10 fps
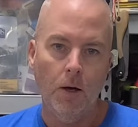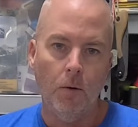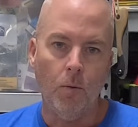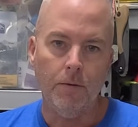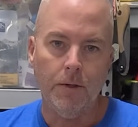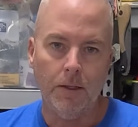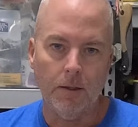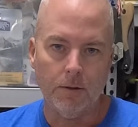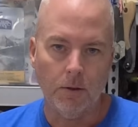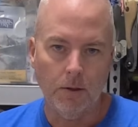One thing,
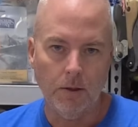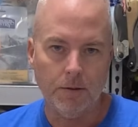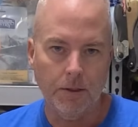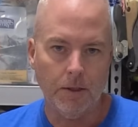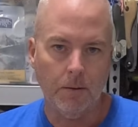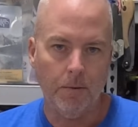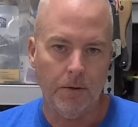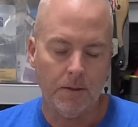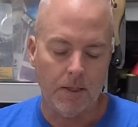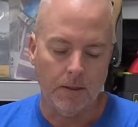so I'll tell you a couple
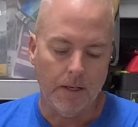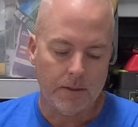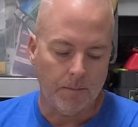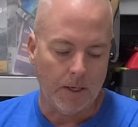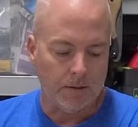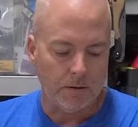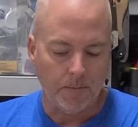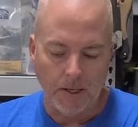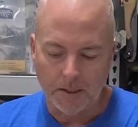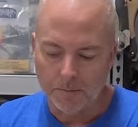things that I liked about this
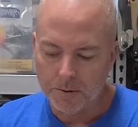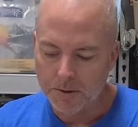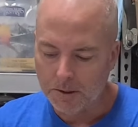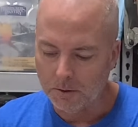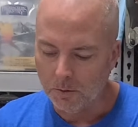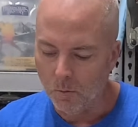bag in particular.